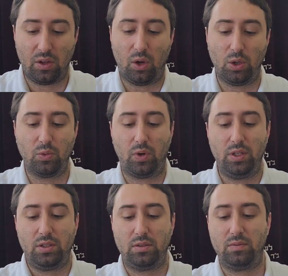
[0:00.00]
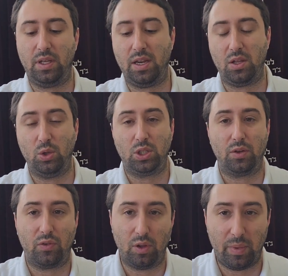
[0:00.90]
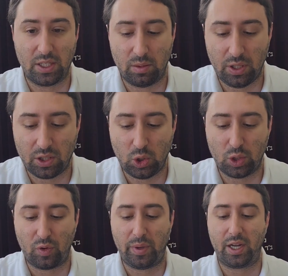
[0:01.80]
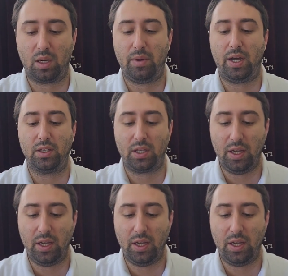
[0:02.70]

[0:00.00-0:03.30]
The old ones, they didn't use it for the base hamikdash, use it for bedek abayas.